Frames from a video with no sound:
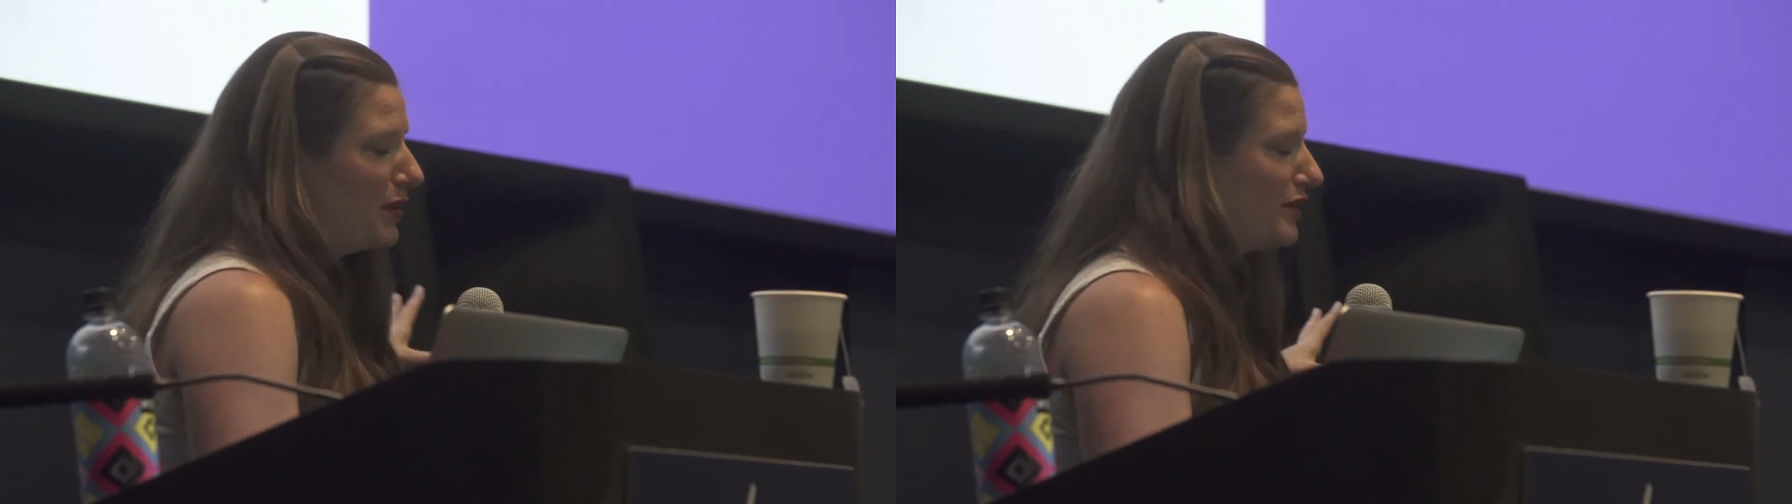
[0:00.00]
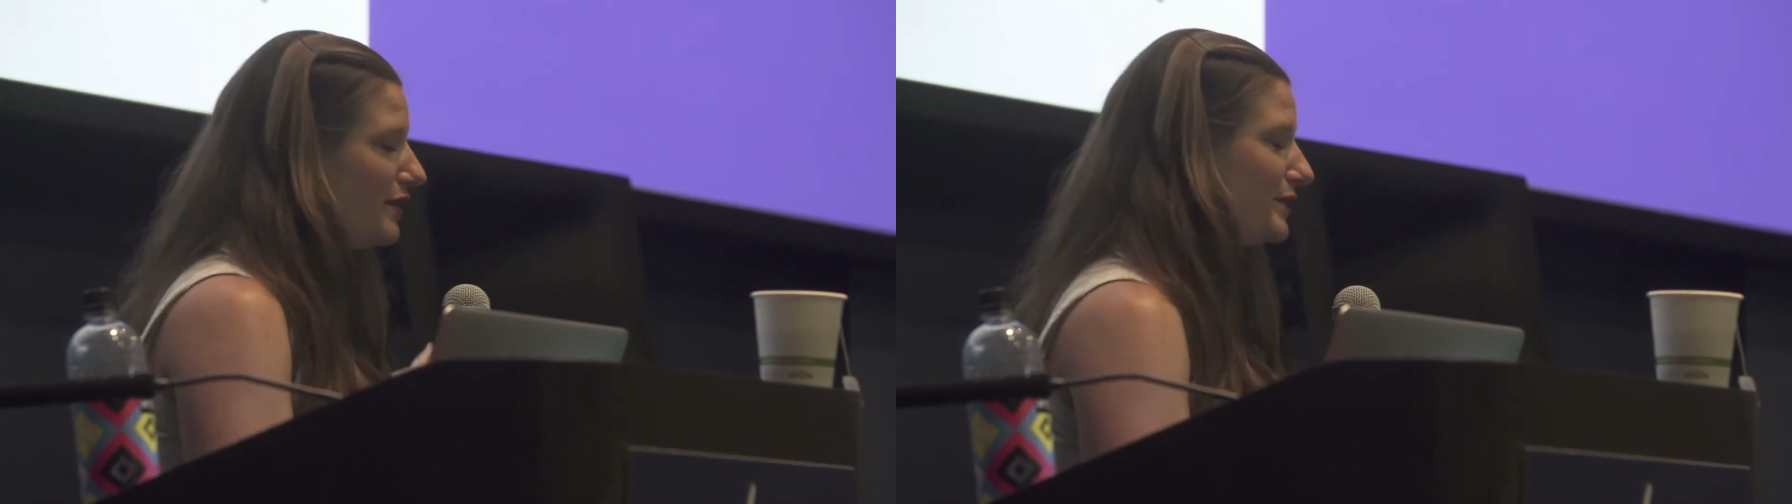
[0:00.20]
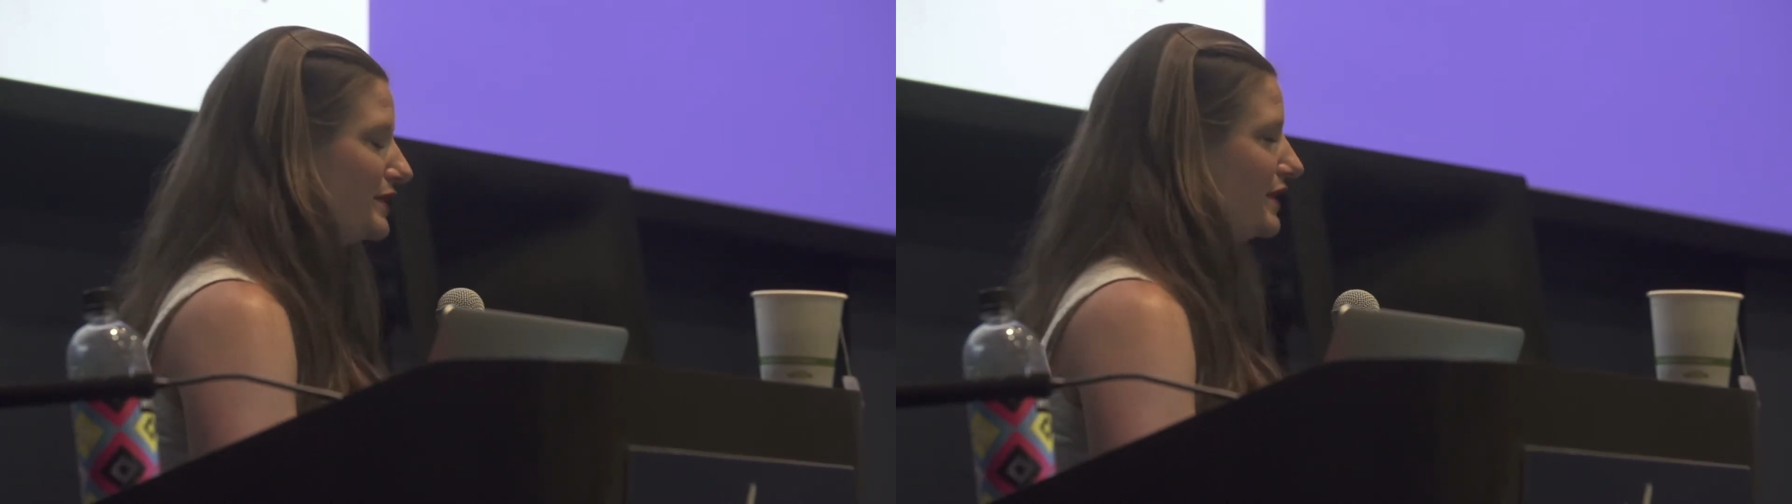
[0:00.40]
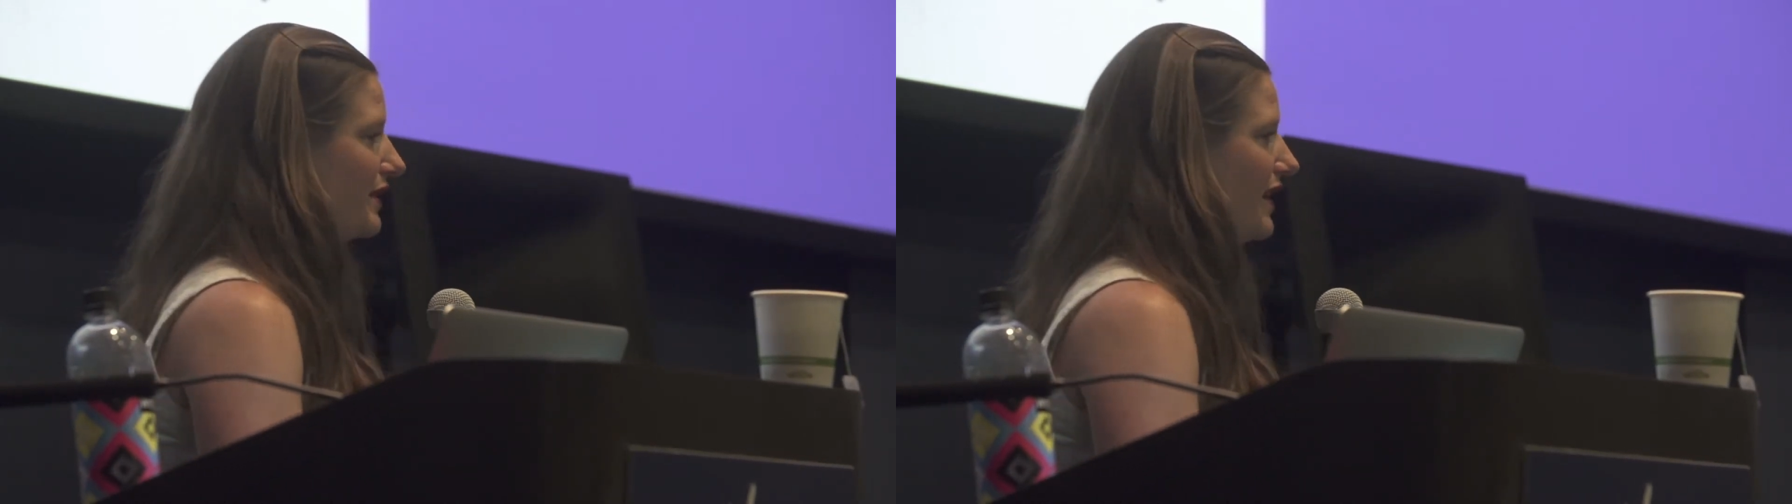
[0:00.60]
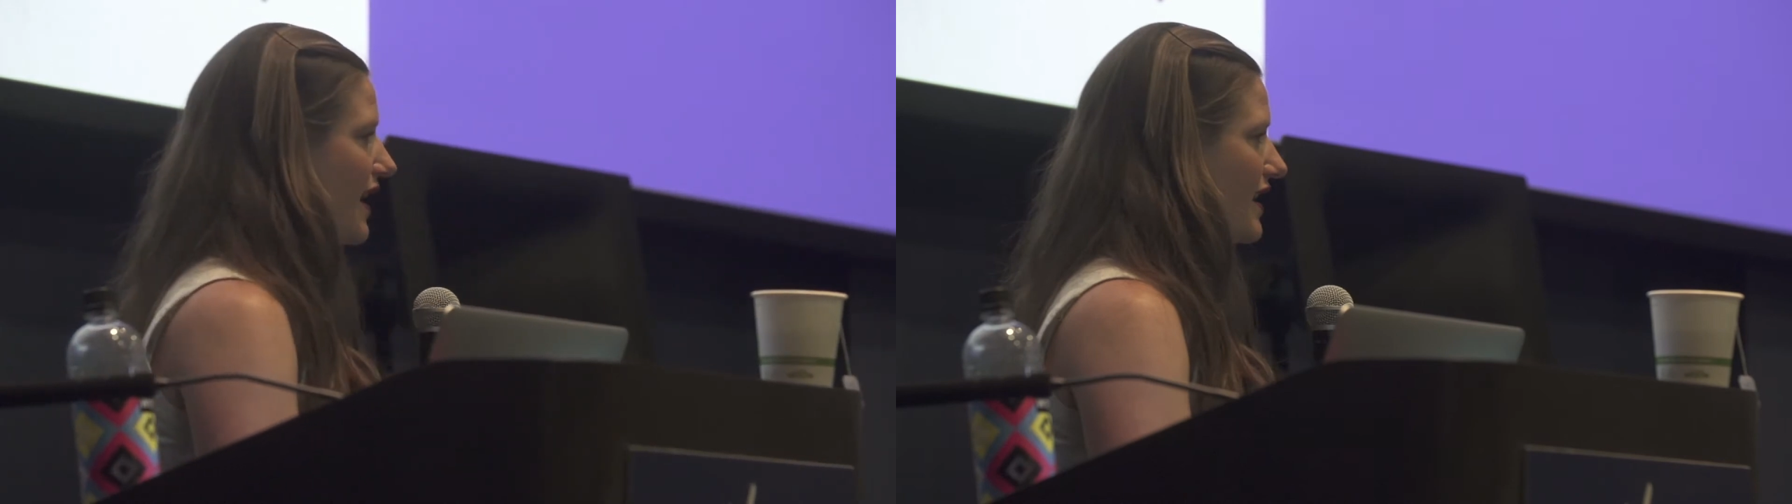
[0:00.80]

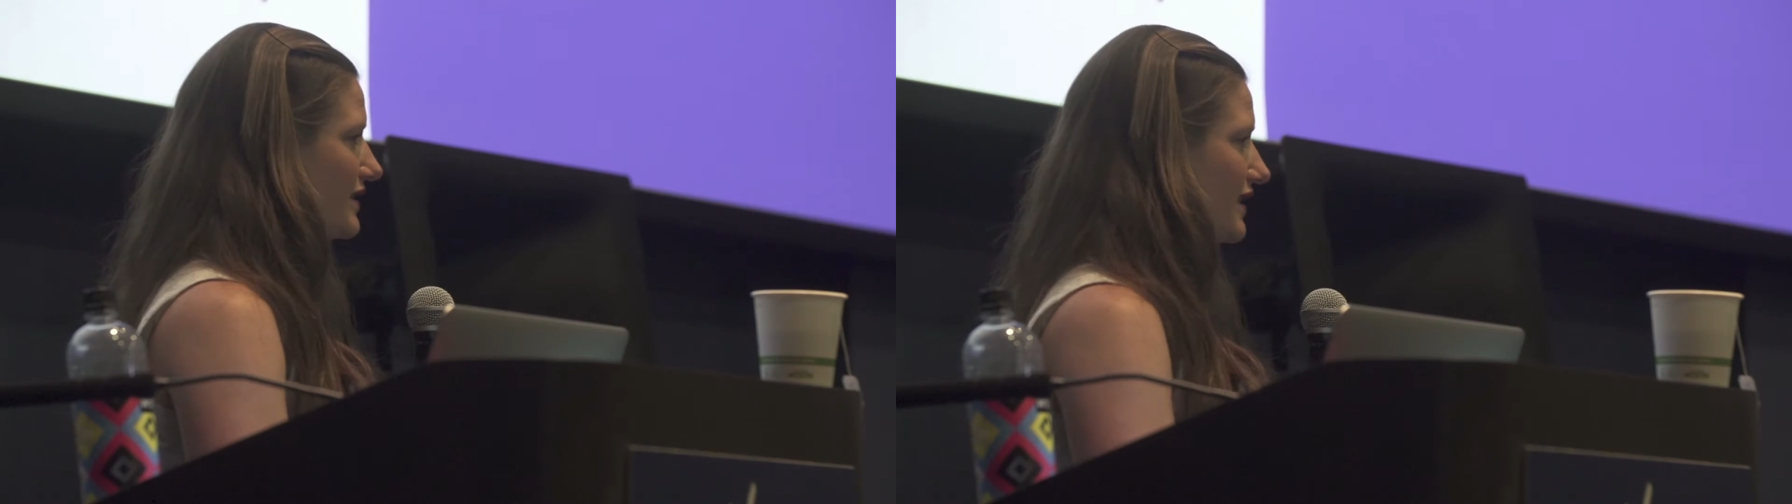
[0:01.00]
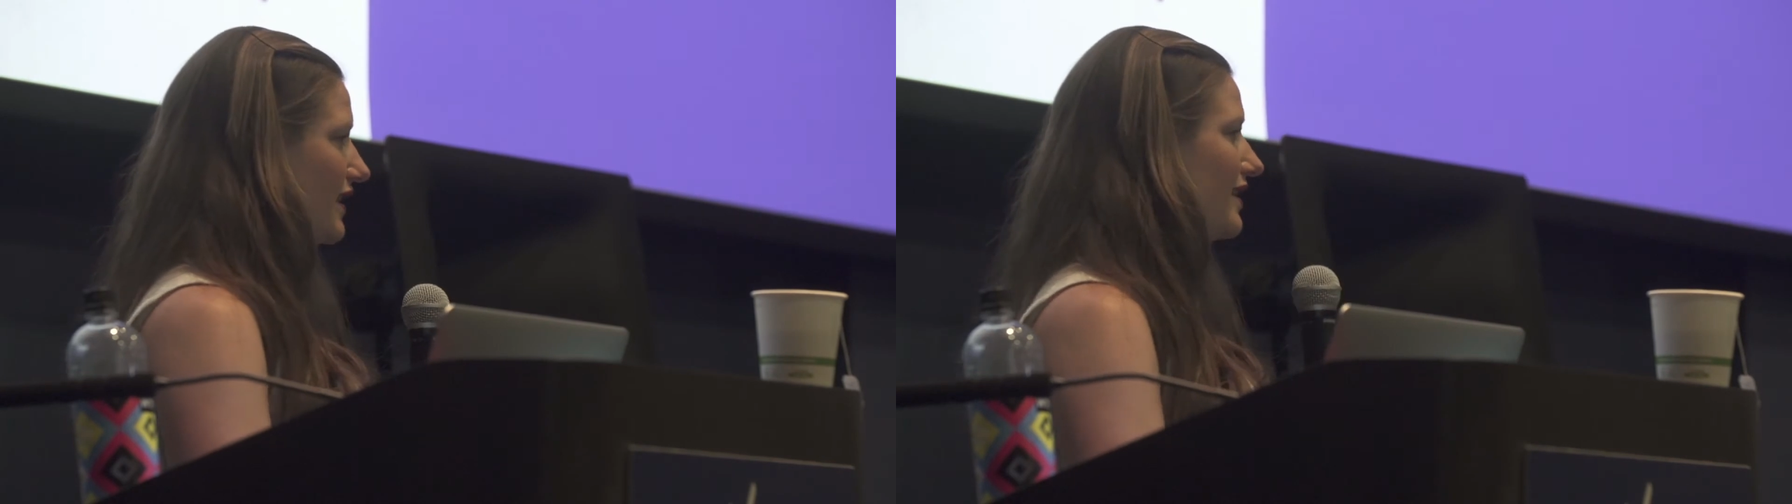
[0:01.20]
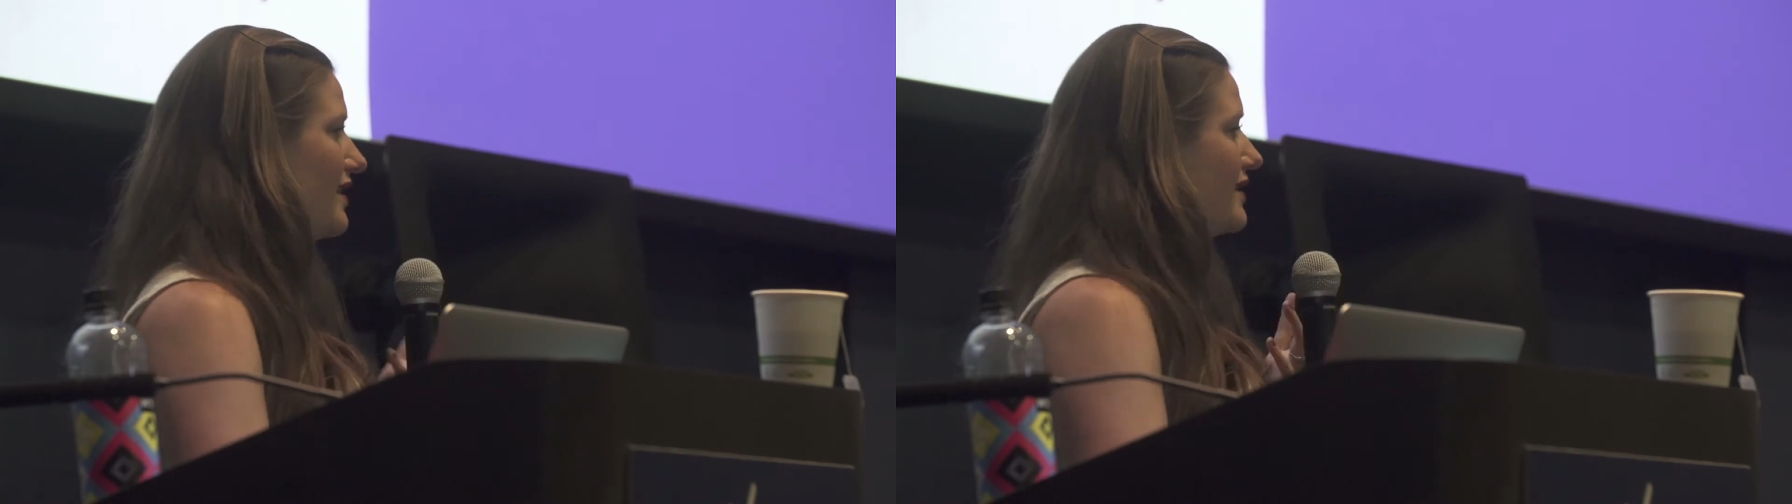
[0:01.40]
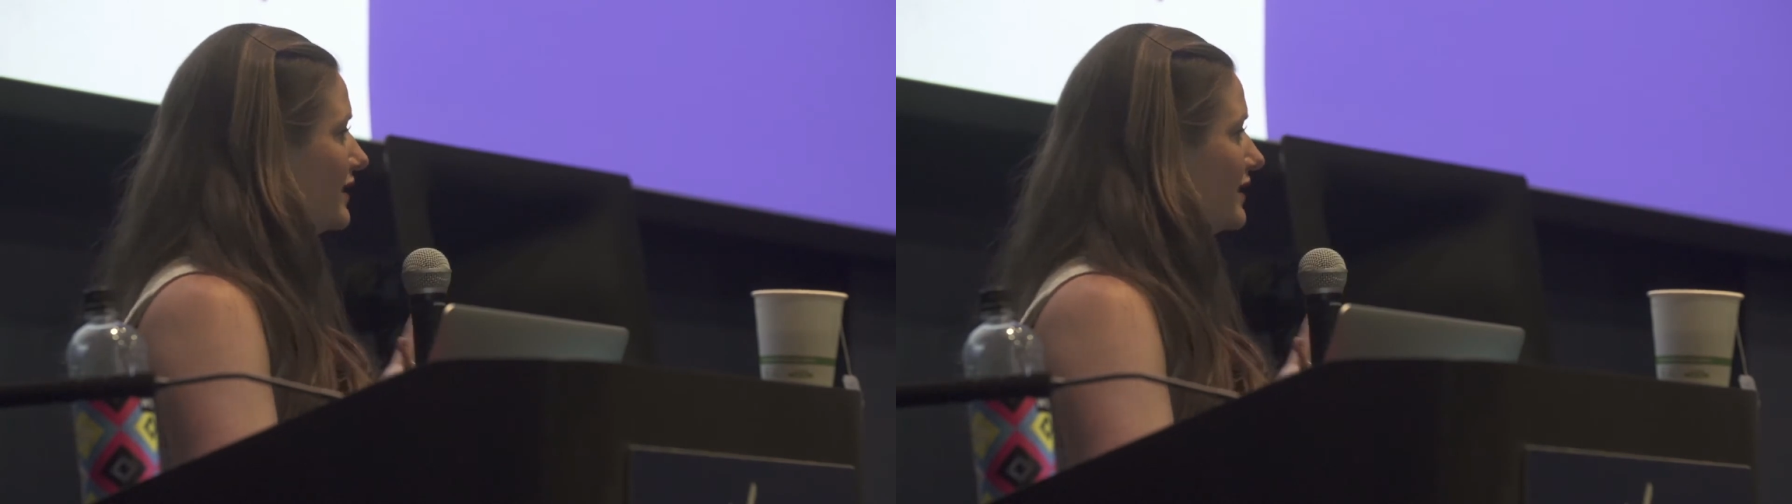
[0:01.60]
proto-persona as a